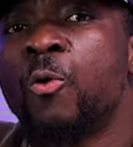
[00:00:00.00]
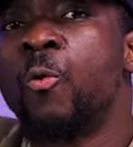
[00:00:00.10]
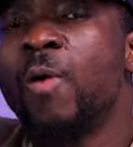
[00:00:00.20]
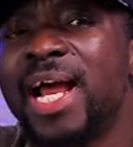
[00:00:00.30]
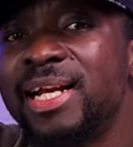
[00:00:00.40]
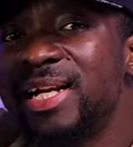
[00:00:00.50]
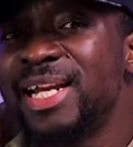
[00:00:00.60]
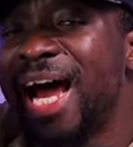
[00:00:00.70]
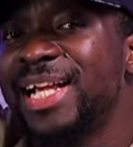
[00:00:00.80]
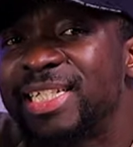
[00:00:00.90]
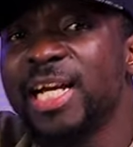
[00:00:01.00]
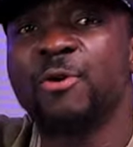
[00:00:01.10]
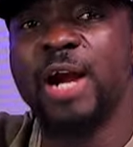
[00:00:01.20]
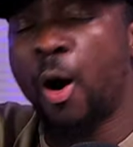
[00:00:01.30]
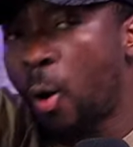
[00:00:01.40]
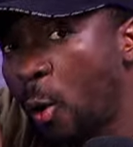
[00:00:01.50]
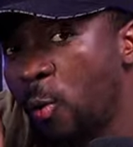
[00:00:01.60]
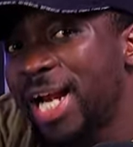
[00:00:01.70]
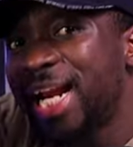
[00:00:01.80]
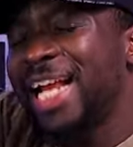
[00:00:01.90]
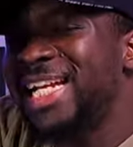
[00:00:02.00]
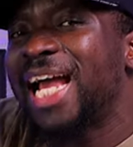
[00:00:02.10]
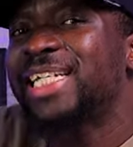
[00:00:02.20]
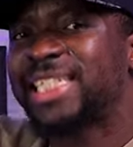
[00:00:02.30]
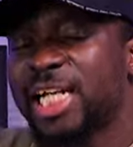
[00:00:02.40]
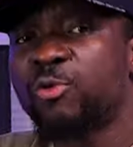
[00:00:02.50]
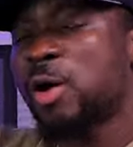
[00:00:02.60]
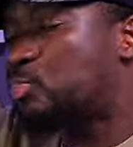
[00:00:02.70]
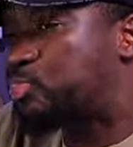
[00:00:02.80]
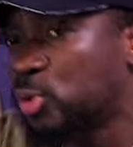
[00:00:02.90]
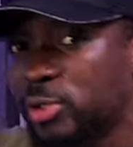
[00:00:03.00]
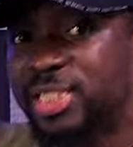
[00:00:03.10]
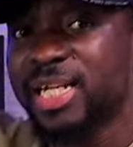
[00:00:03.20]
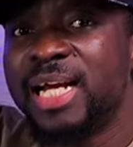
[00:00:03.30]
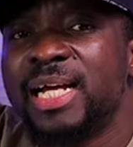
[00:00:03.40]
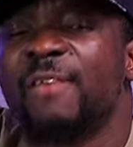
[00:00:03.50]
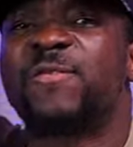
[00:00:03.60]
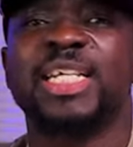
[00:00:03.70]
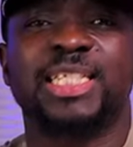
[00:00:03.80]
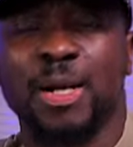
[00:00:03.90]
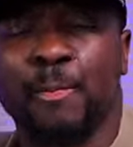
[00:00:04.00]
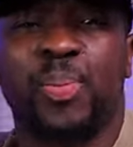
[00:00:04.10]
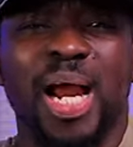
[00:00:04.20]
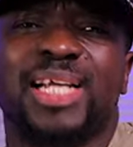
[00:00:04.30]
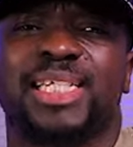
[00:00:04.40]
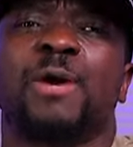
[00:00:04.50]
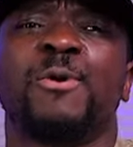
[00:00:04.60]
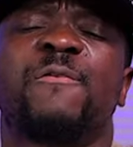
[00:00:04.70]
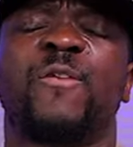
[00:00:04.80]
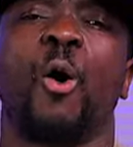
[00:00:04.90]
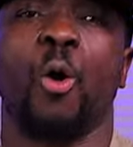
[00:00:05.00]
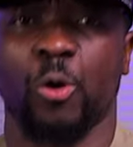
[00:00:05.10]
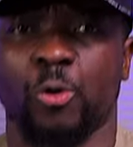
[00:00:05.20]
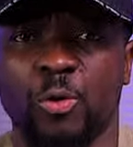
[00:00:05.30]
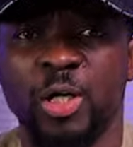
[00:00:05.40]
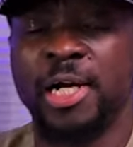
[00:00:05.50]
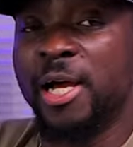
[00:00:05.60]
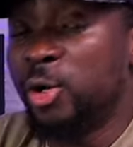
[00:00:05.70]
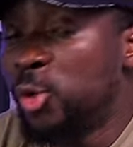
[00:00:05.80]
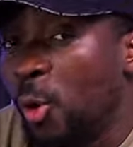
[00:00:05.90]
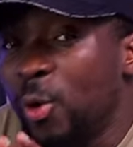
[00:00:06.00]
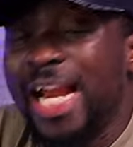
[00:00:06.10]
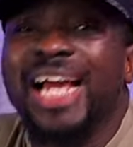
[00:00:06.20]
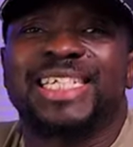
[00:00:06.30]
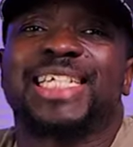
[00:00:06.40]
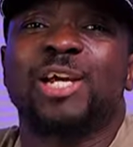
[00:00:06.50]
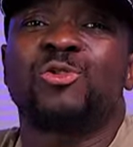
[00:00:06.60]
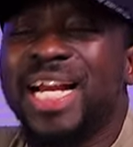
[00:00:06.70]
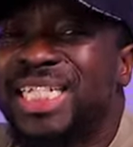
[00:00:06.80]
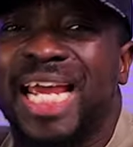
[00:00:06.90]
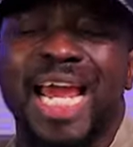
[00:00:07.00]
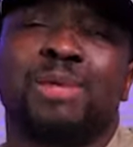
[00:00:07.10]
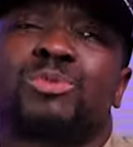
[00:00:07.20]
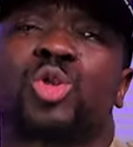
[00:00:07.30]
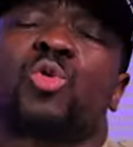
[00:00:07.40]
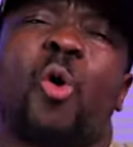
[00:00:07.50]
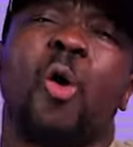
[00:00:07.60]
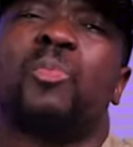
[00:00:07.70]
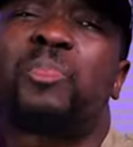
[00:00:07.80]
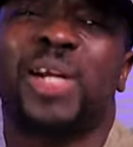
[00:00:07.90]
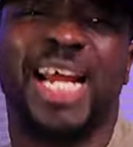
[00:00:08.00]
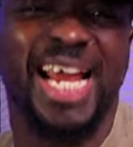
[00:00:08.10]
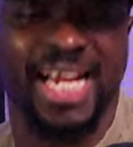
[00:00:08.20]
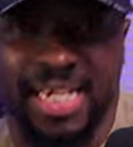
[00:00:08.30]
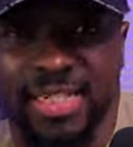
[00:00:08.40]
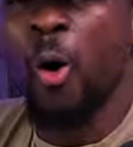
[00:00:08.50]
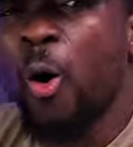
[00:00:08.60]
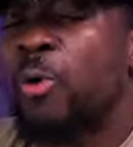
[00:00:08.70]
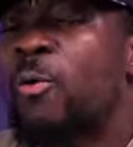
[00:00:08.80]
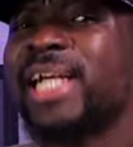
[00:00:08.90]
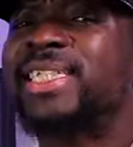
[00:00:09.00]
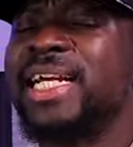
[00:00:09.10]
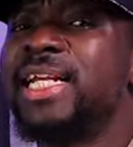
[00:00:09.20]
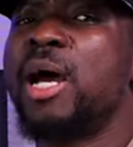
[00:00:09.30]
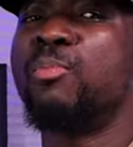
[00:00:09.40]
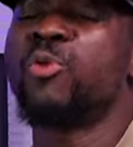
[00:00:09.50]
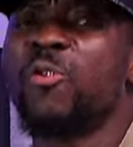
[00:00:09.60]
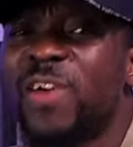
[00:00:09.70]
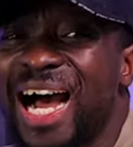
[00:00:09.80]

When Nigeria, or when a Nigerian put, your friend saying, Black Sheriff on, no Nigerian came to complain or question the move,